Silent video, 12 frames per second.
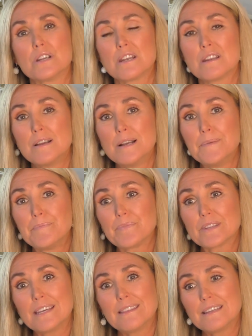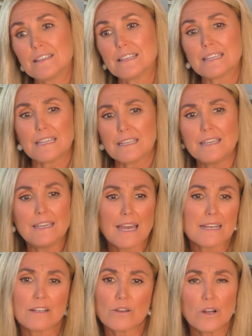And and then like he
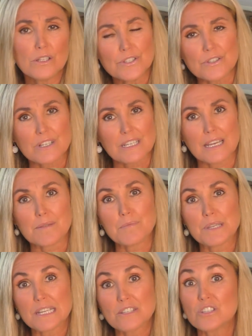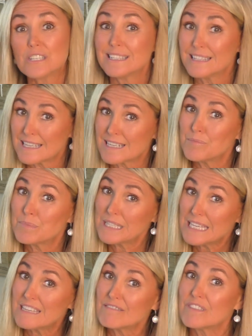hadn't called her again because she'd let him
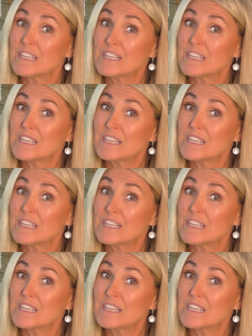believe